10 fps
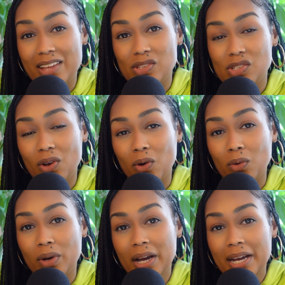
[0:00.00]
And
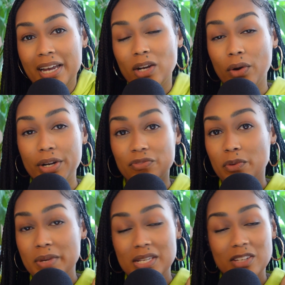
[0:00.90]
so in order
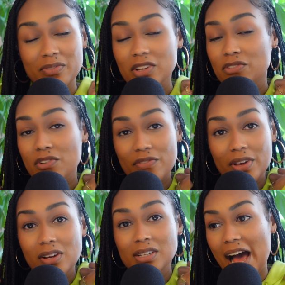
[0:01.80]
for me to feel
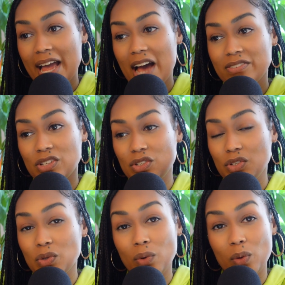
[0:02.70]
fulfilled, I have to
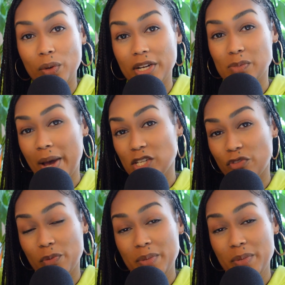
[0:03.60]
do what works best for